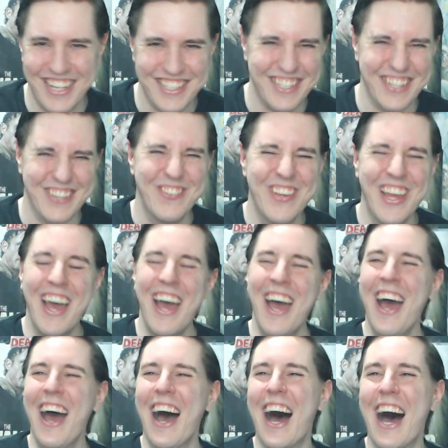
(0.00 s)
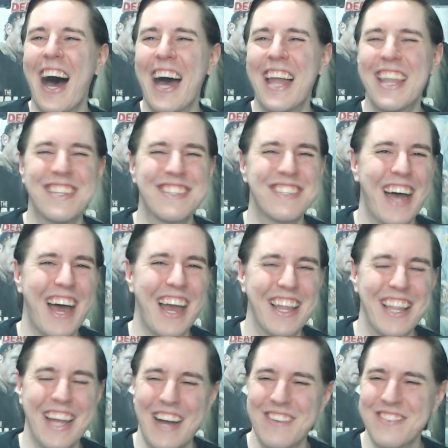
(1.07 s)
So, And then
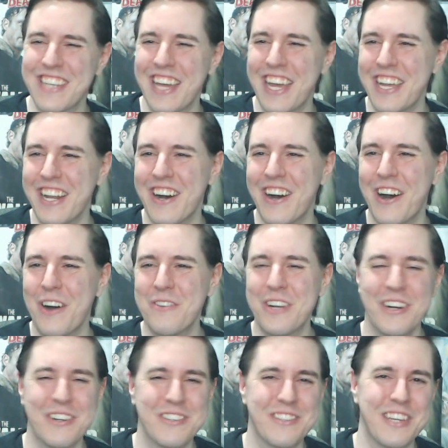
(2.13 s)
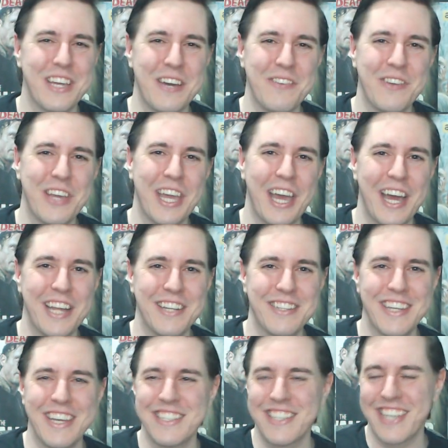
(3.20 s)
Cyclops, like, you know, hope we don't see him again.
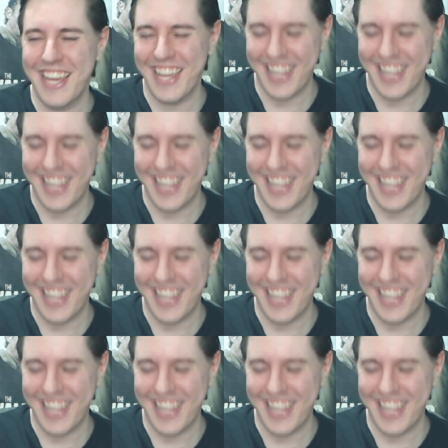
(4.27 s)
Jeez.